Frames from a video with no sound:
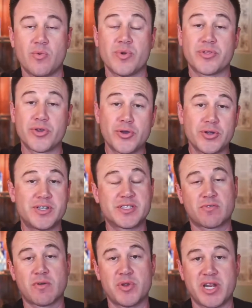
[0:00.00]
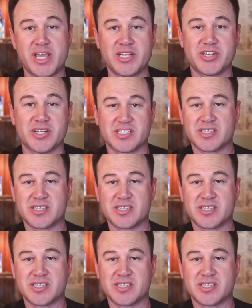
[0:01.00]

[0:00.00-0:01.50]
with good discrimination.